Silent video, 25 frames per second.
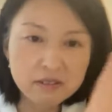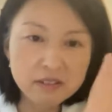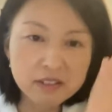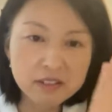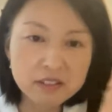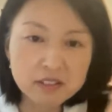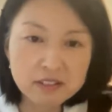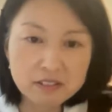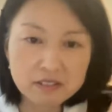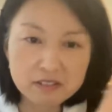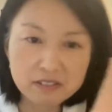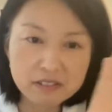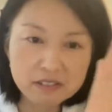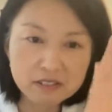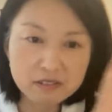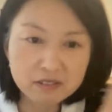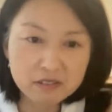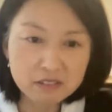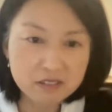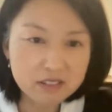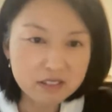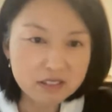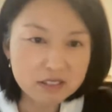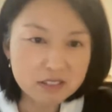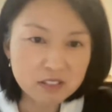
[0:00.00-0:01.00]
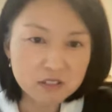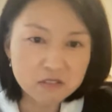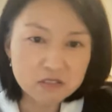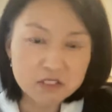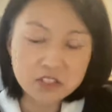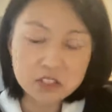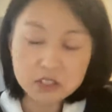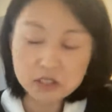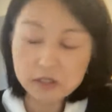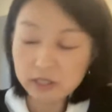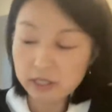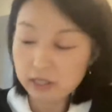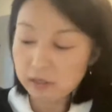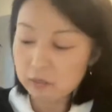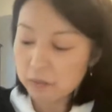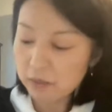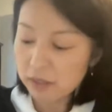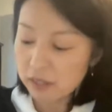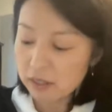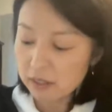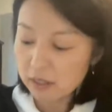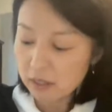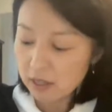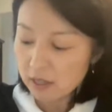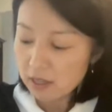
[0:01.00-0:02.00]
you know silver screen
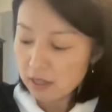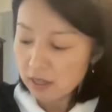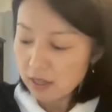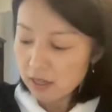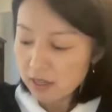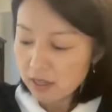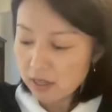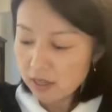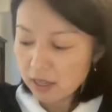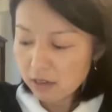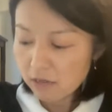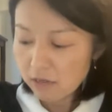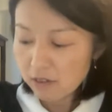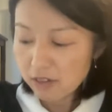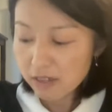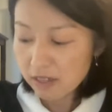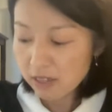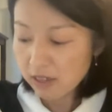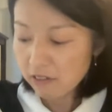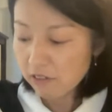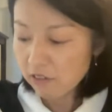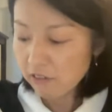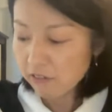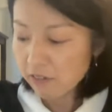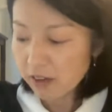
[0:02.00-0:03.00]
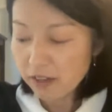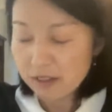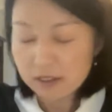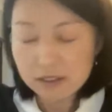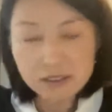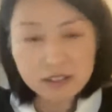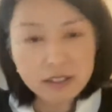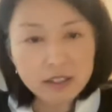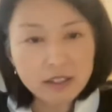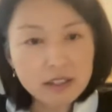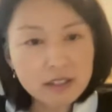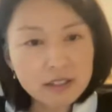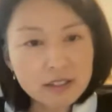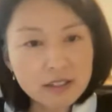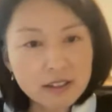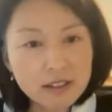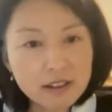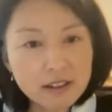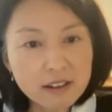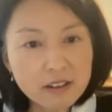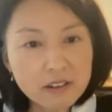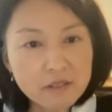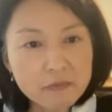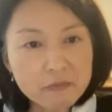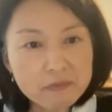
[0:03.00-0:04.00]
but he really felt that
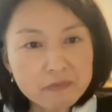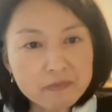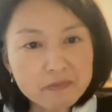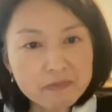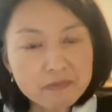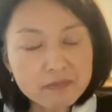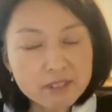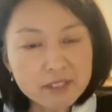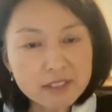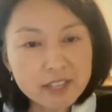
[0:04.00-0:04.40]
um,